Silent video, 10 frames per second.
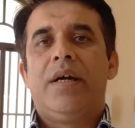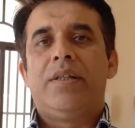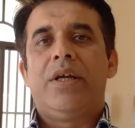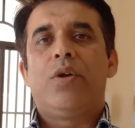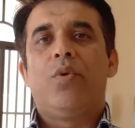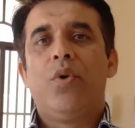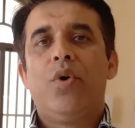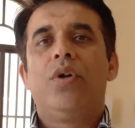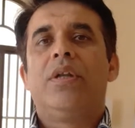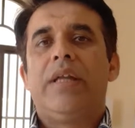their
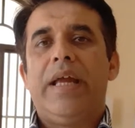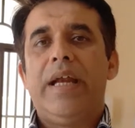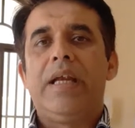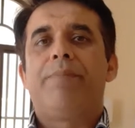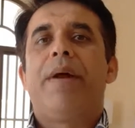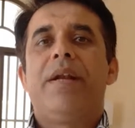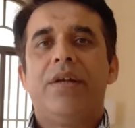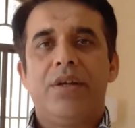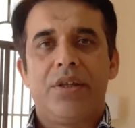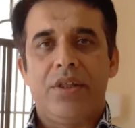own
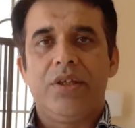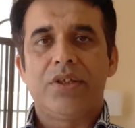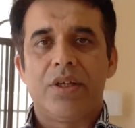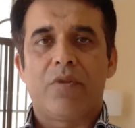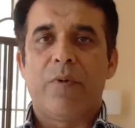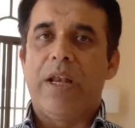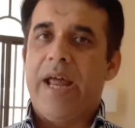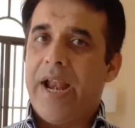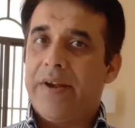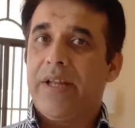independent decisions while
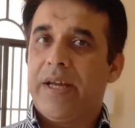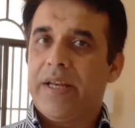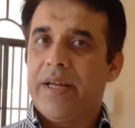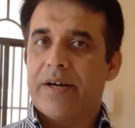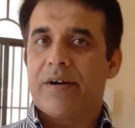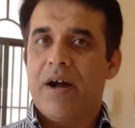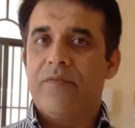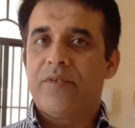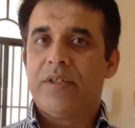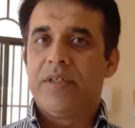handling an aircraft,